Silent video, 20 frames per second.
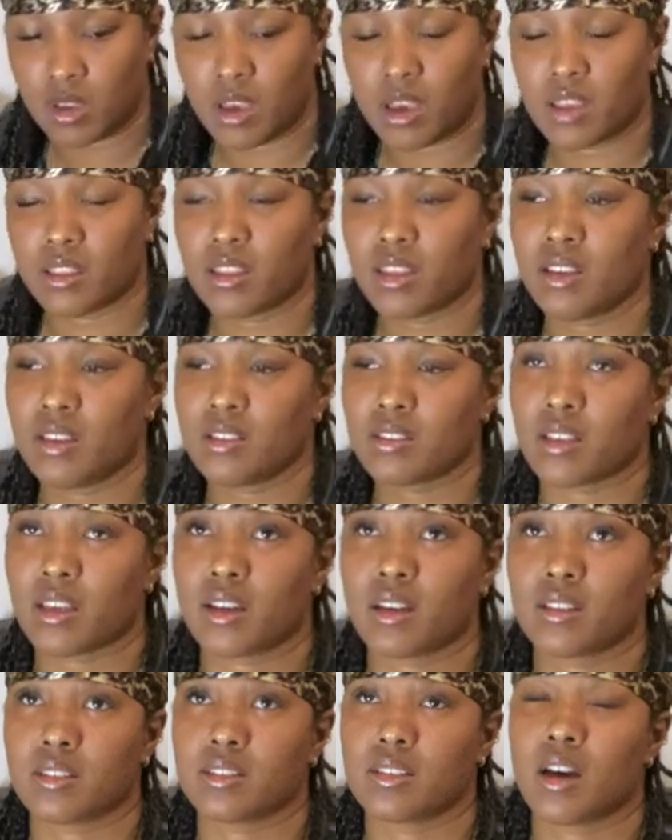think it's like
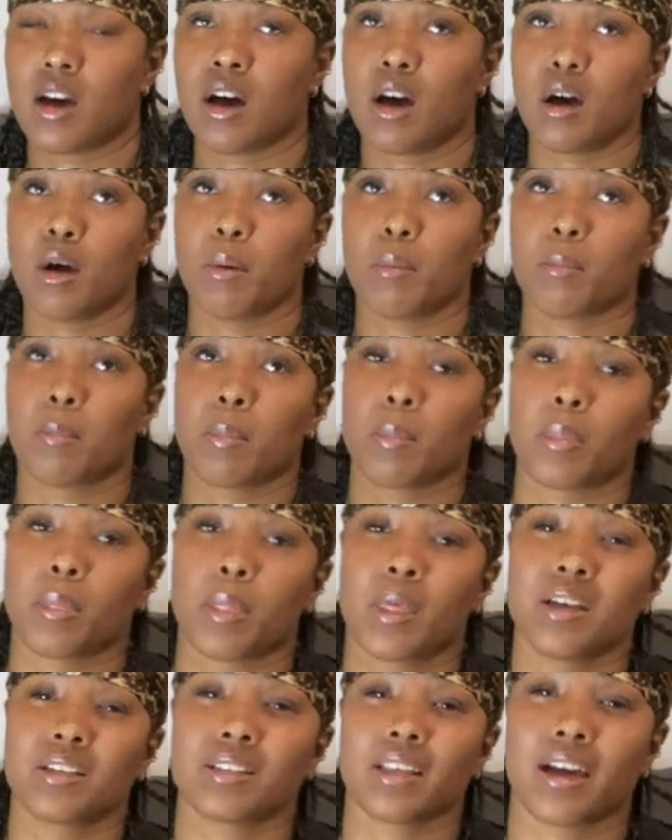a top,
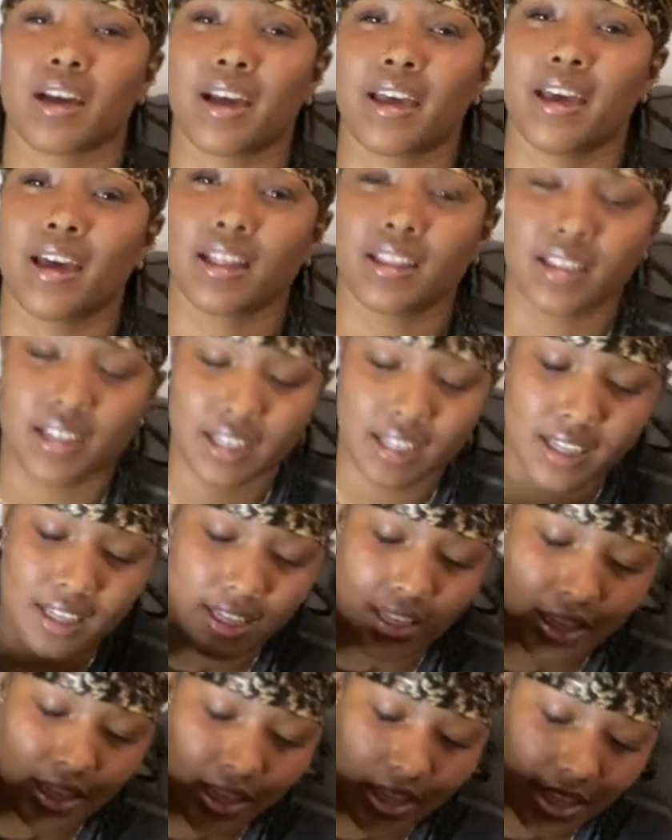it's like an
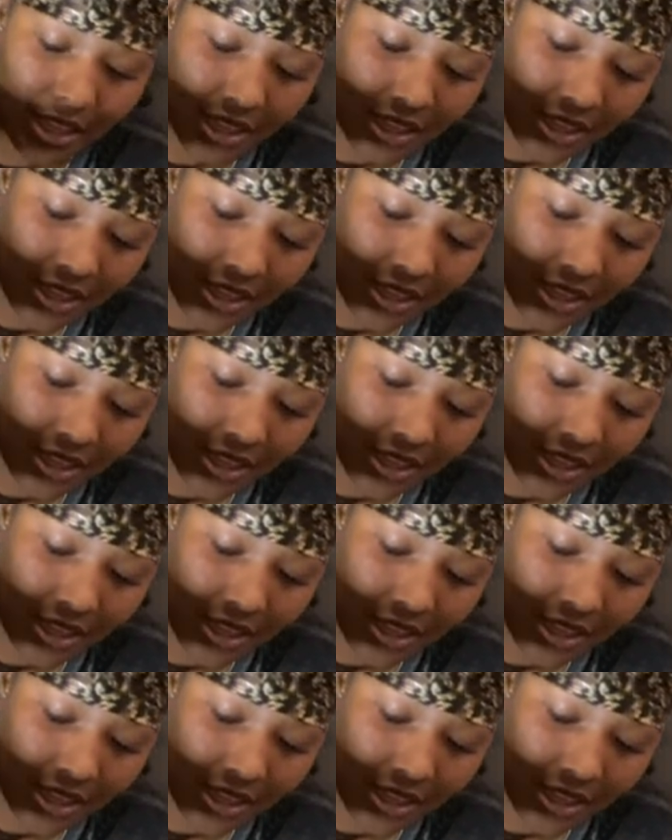LED,